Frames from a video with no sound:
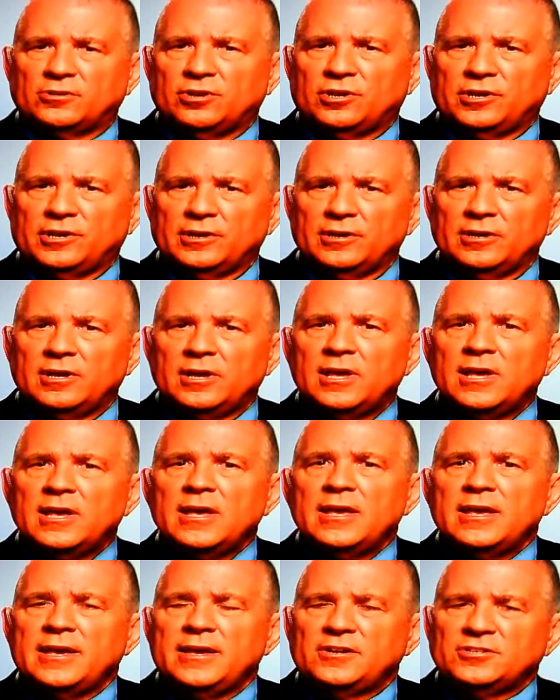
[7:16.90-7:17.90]
to you.
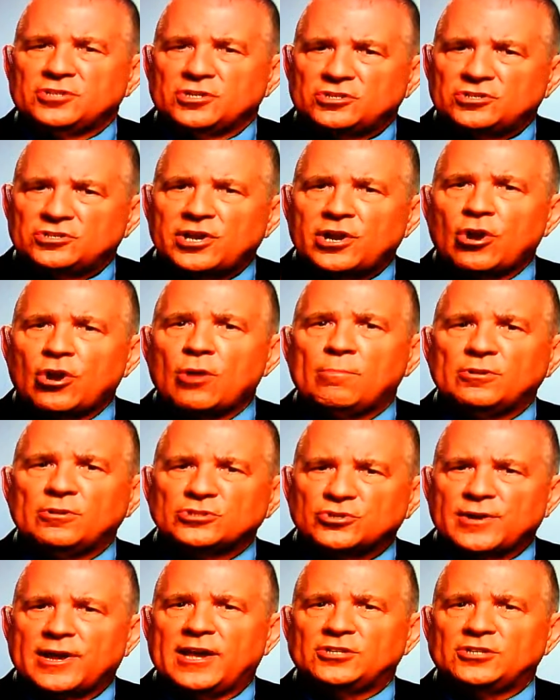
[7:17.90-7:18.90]
It is a terrible
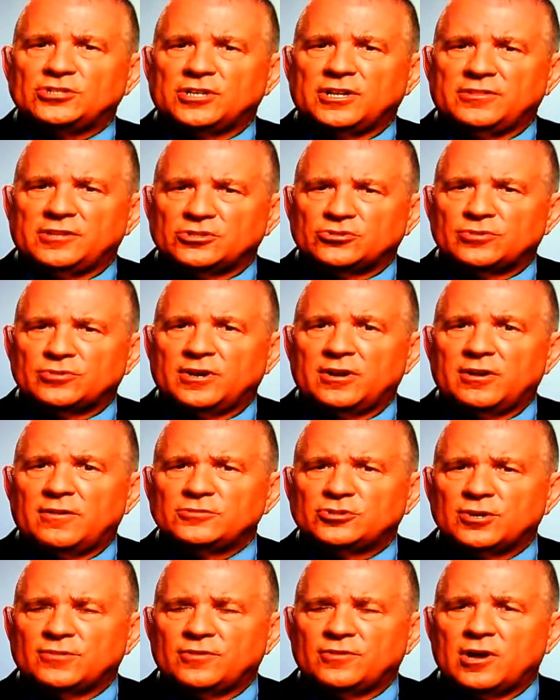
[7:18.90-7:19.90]
tragedy that Tre-
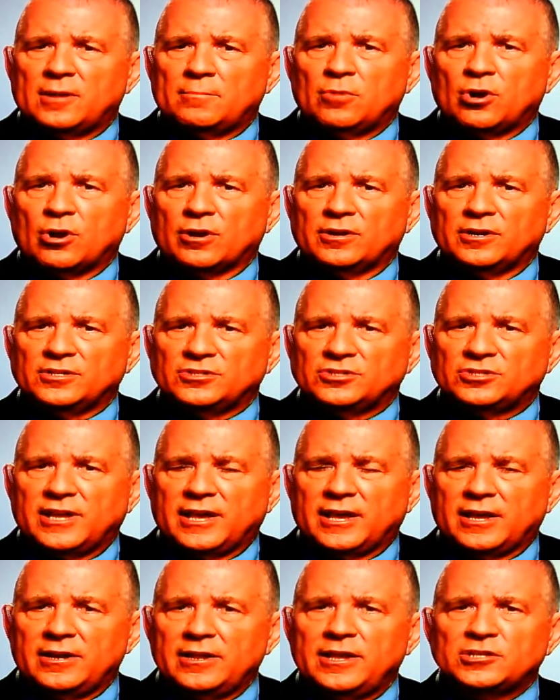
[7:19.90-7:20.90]
Trayvon Martin is
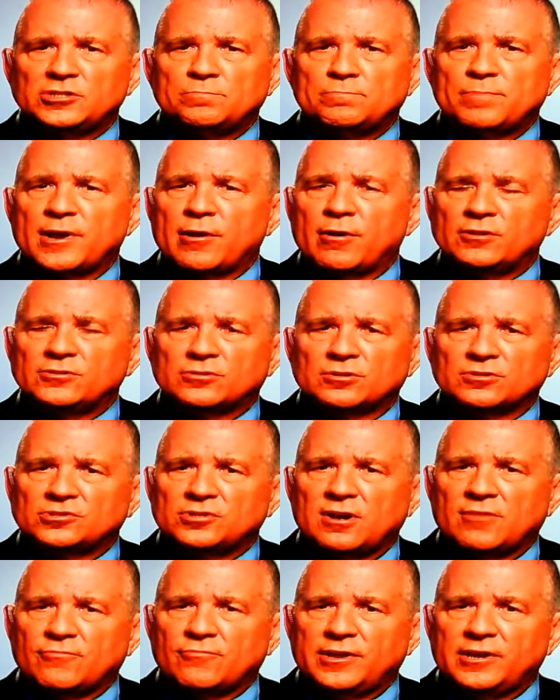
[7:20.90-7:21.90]
dead. His parents are
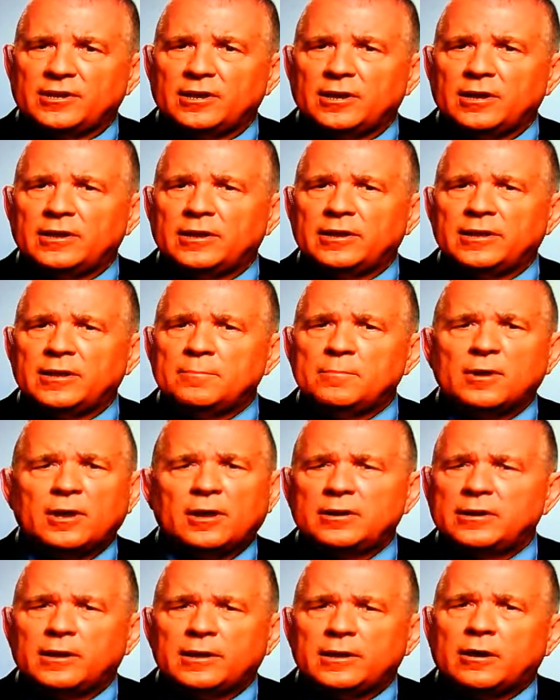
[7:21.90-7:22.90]
suffering uh,
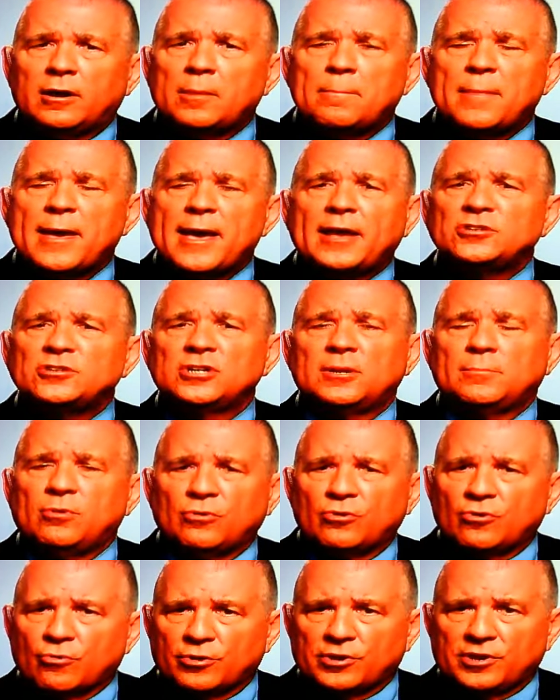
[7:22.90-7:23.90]
unimaginable
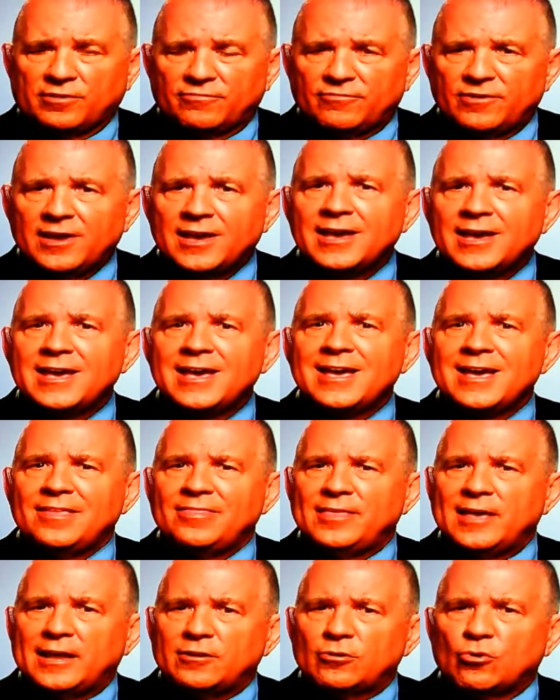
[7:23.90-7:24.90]
grief.
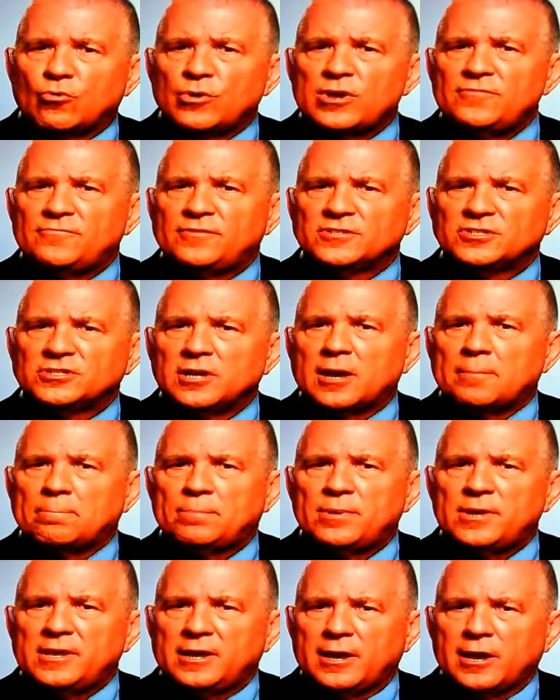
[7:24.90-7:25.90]
That grief is not
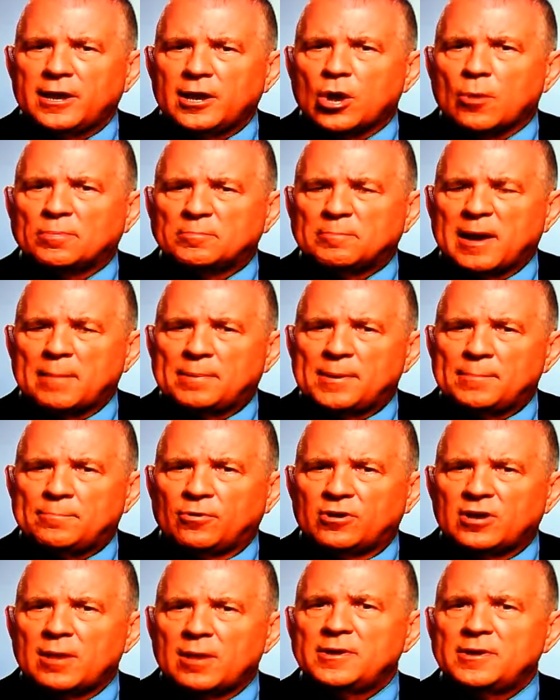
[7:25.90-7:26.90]
being helped by people
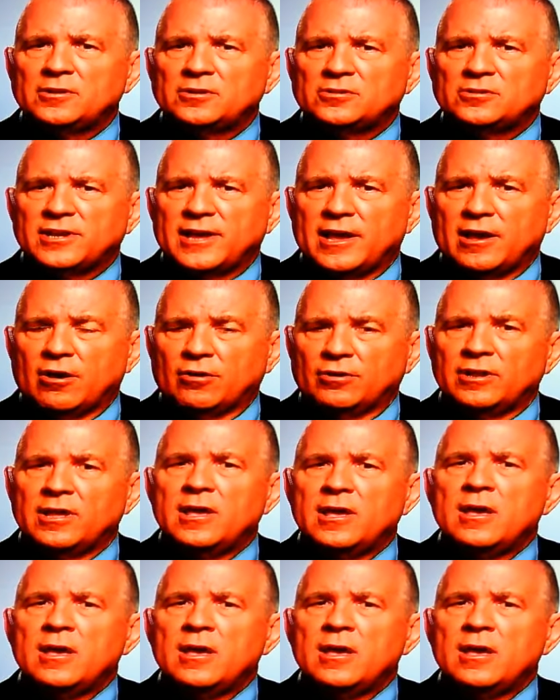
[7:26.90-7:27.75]
coming to town